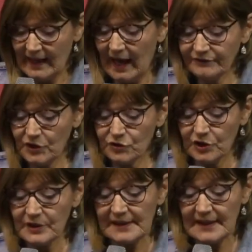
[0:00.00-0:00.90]
After
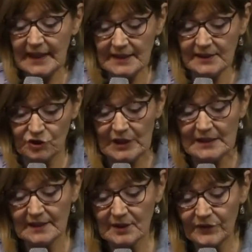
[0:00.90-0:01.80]
Judas kissed
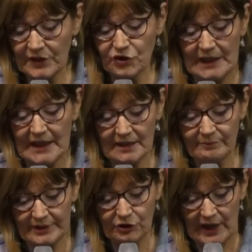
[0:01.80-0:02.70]
Jesus on the cheek and
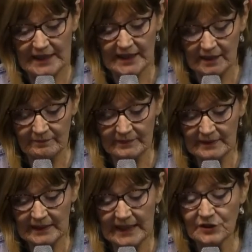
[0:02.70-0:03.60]
betrayed him
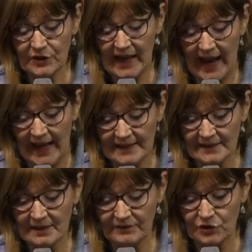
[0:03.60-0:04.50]
into the
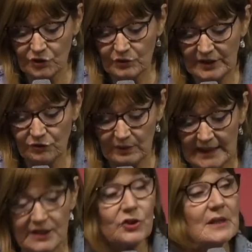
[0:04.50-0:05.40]
hands of the Jewish
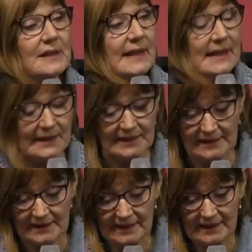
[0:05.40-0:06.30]
religious
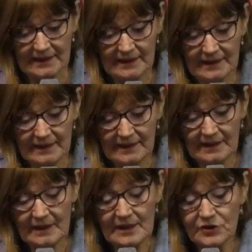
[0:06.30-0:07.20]
leaders,
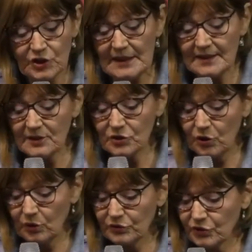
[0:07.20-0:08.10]
Jesus called